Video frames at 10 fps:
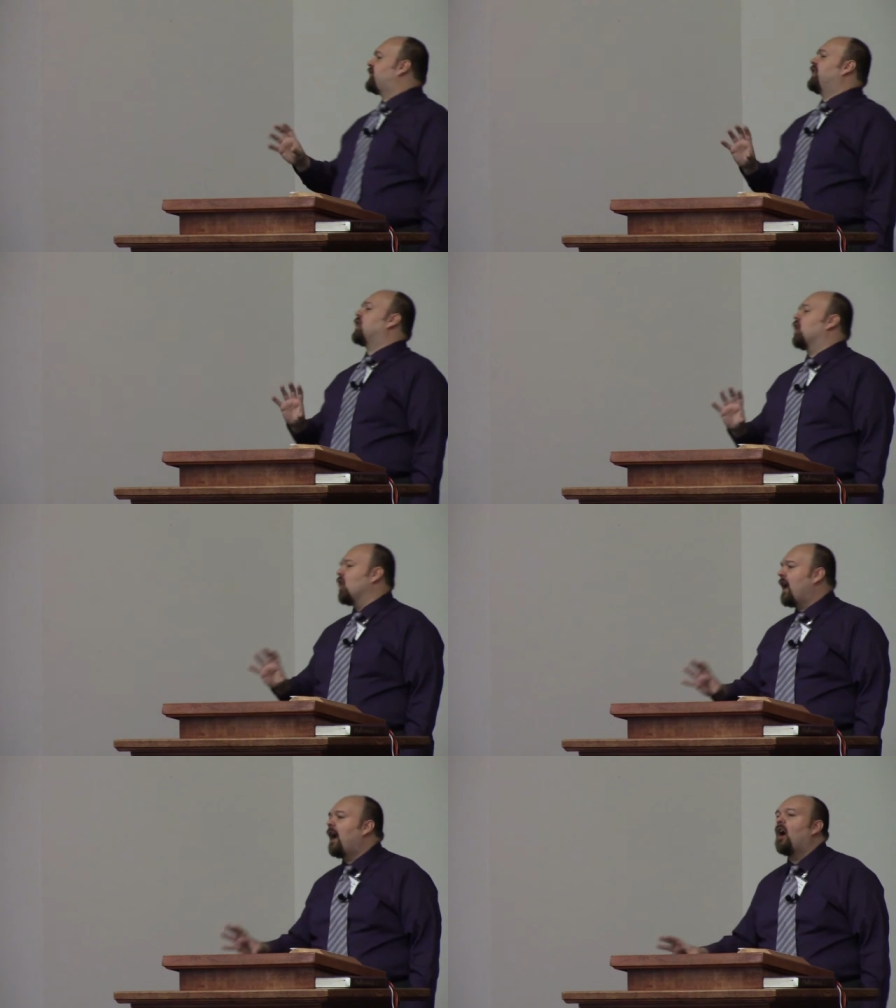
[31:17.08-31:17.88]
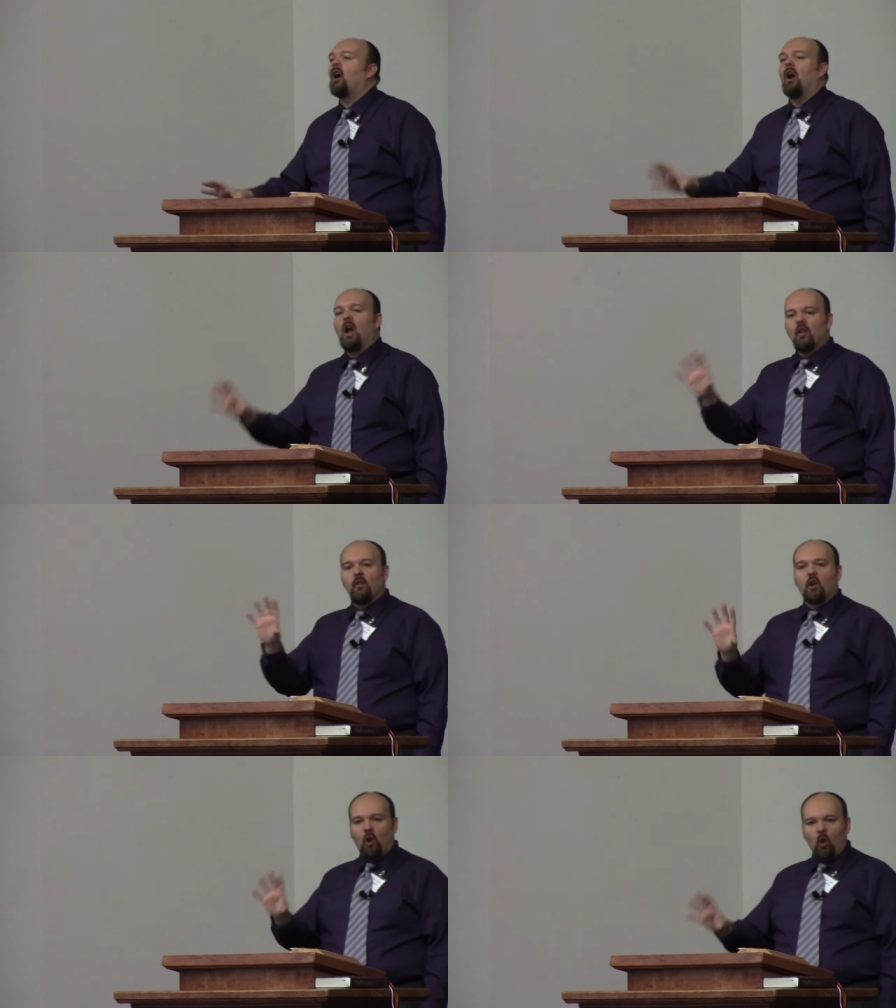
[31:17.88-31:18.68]
declare
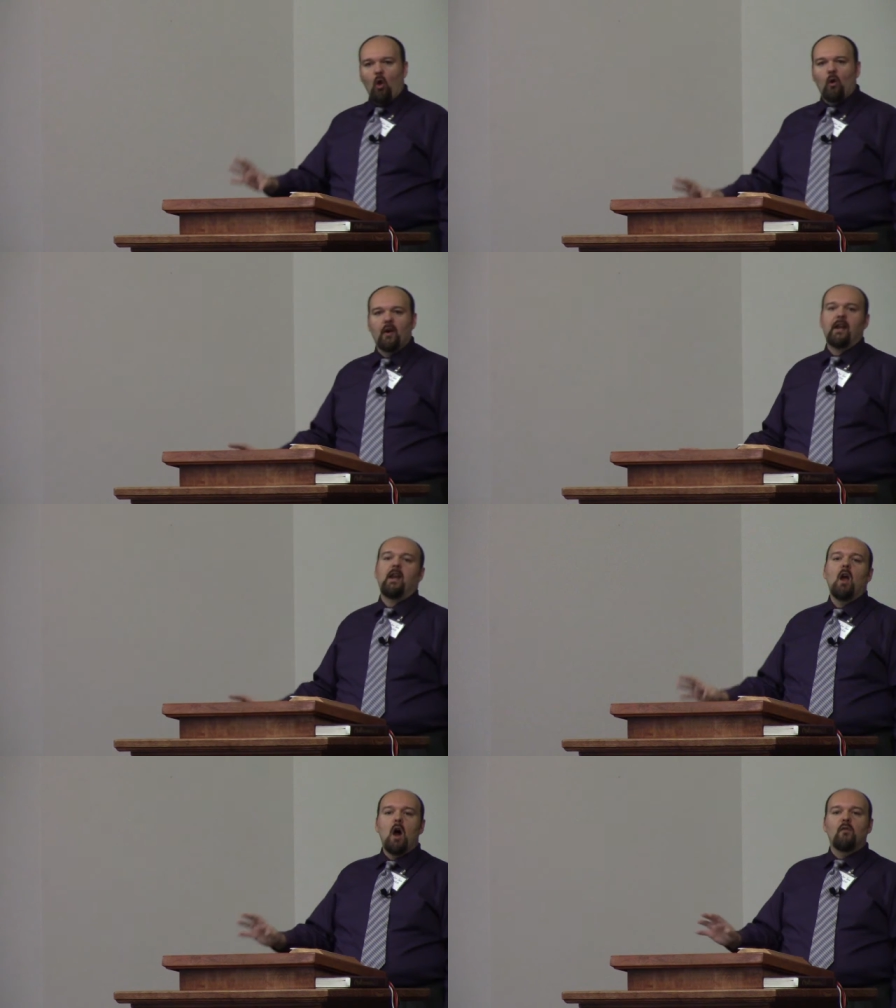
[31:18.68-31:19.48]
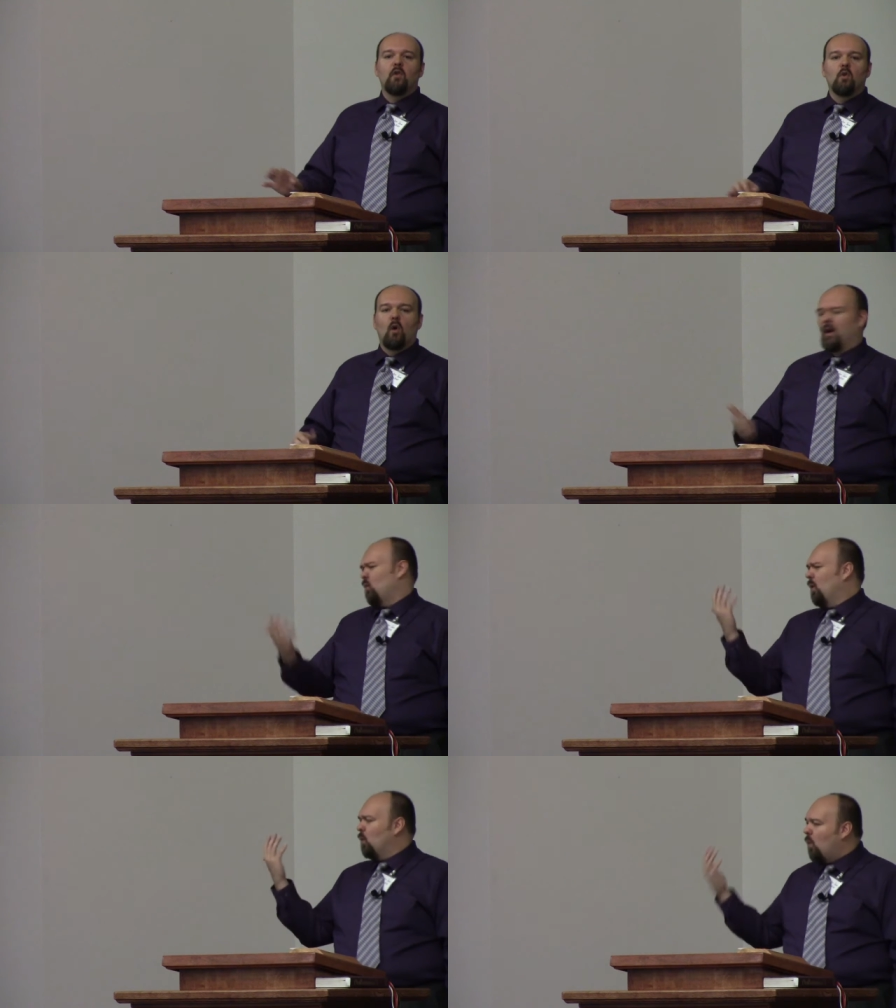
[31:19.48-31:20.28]
the glory of the Lord."
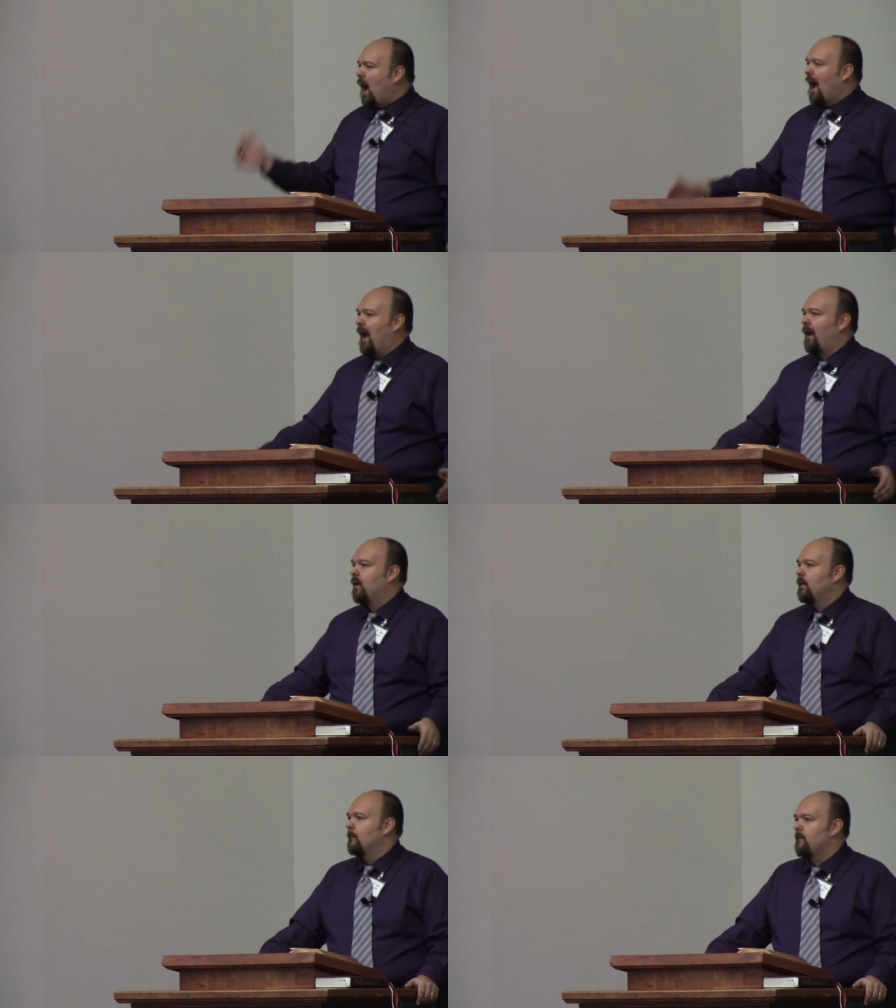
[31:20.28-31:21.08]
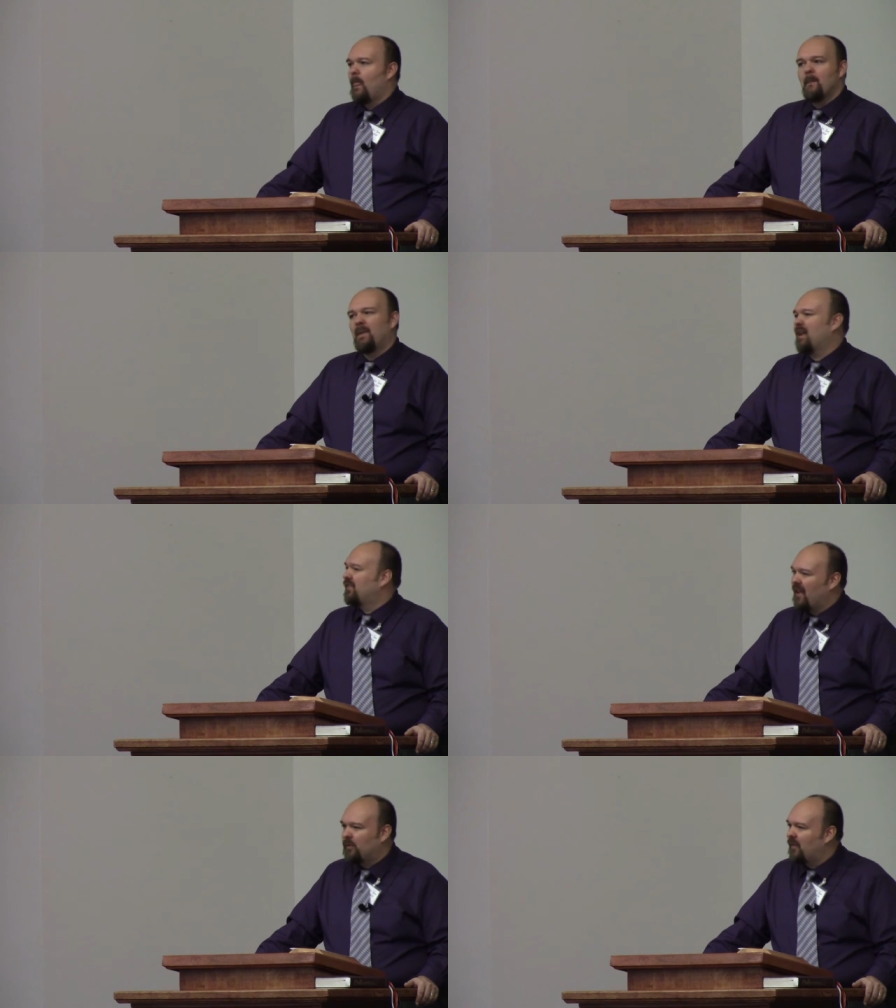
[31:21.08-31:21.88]
Well, why?
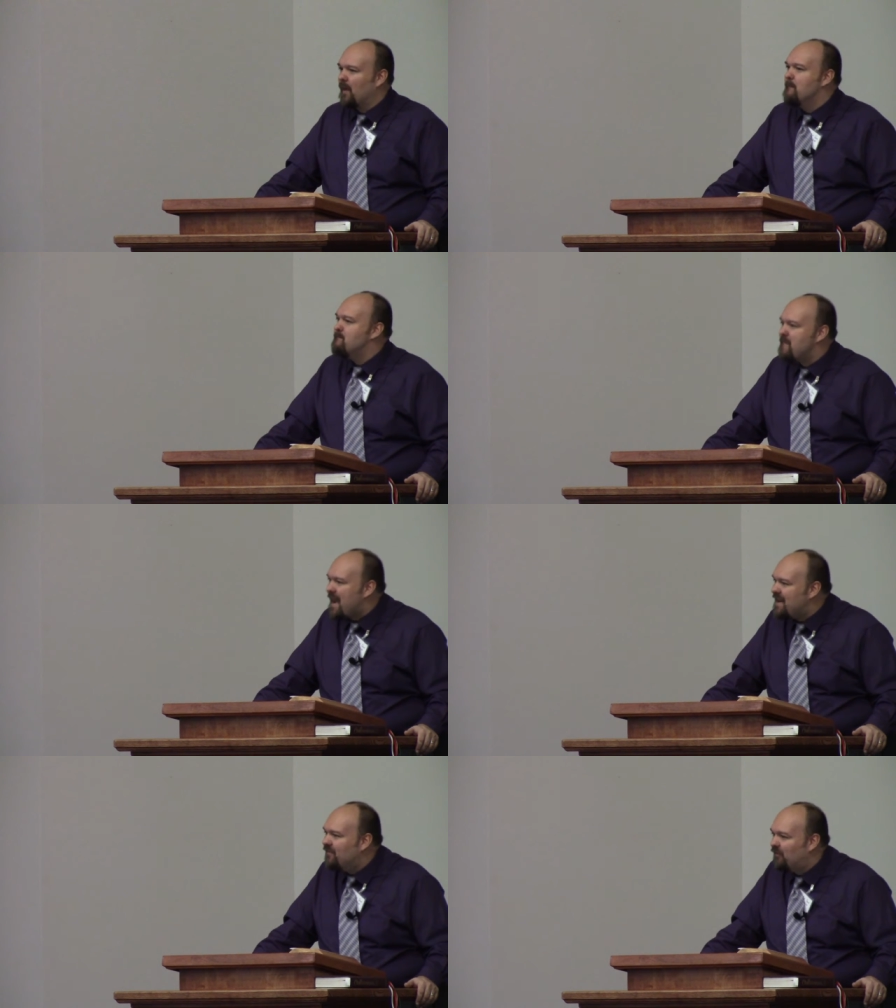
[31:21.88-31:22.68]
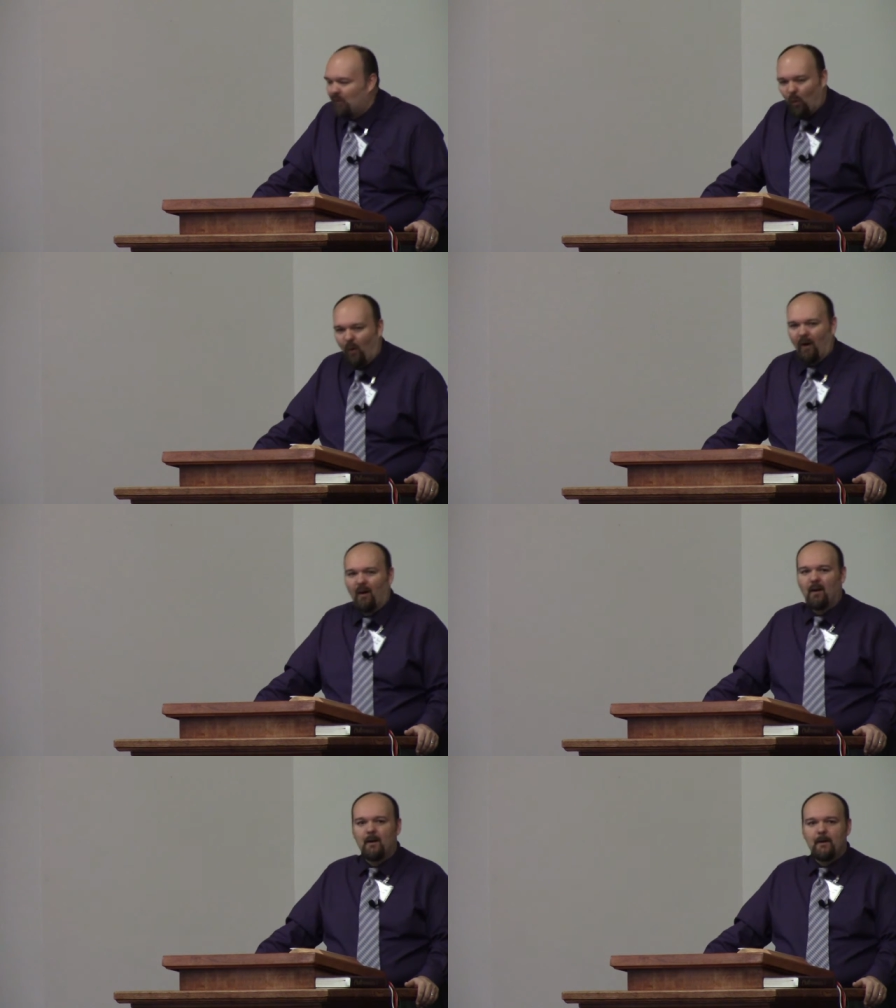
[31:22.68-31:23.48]
Because that's what they're made
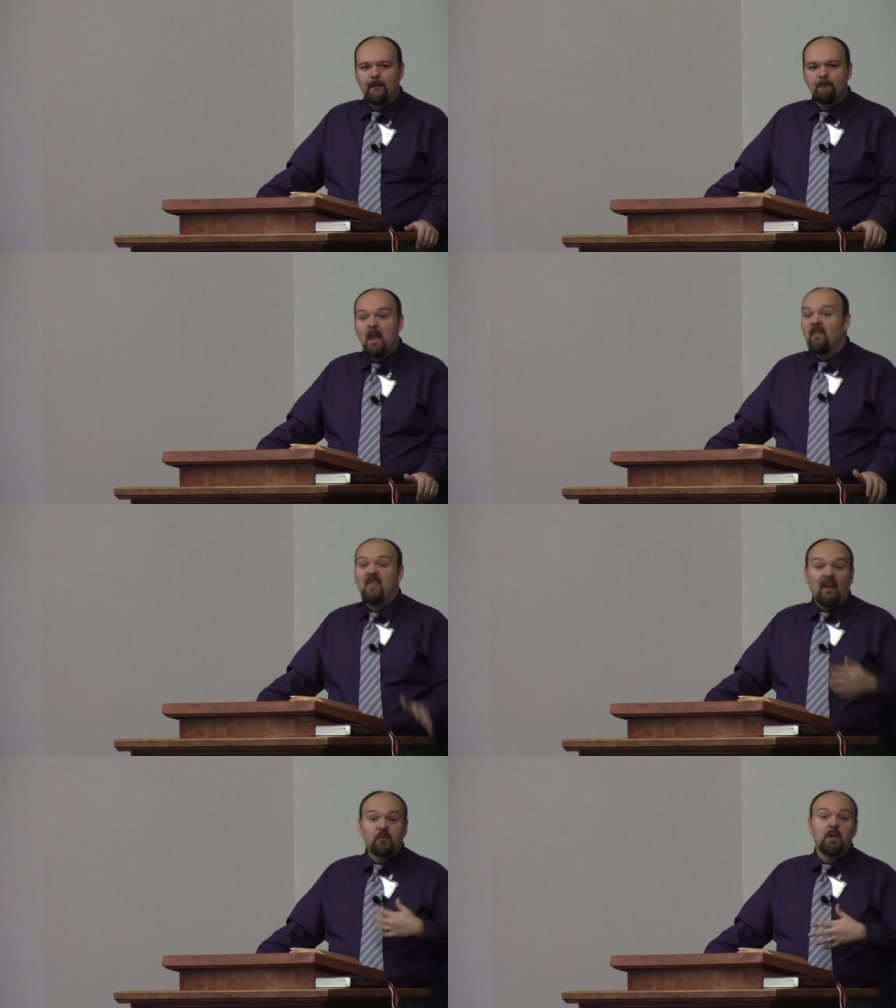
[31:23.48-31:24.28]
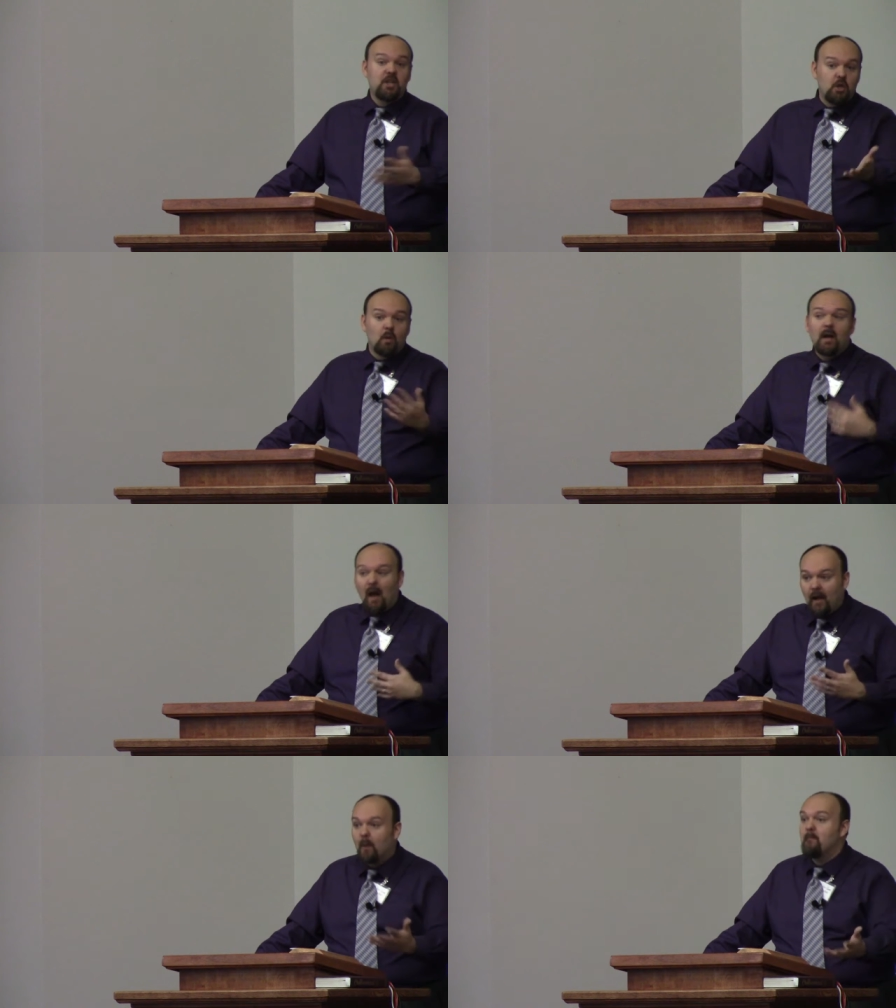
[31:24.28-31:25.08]
for. That's what you and
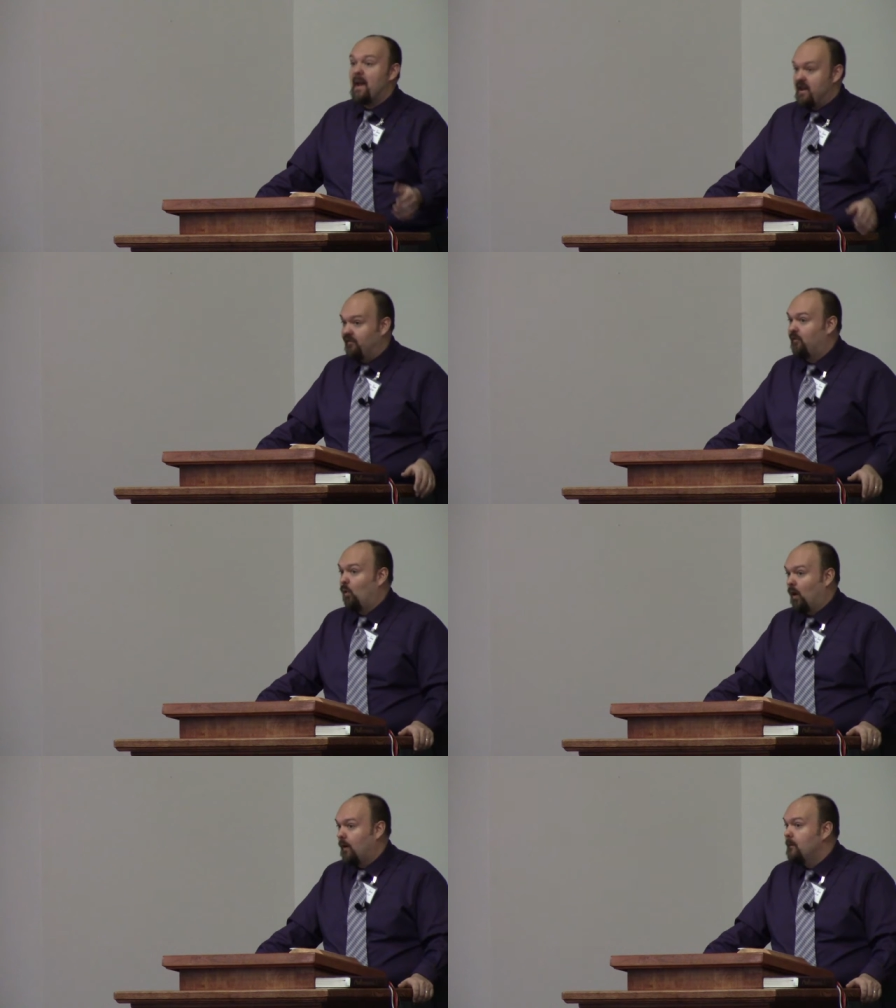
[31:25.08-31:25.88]
I are made for.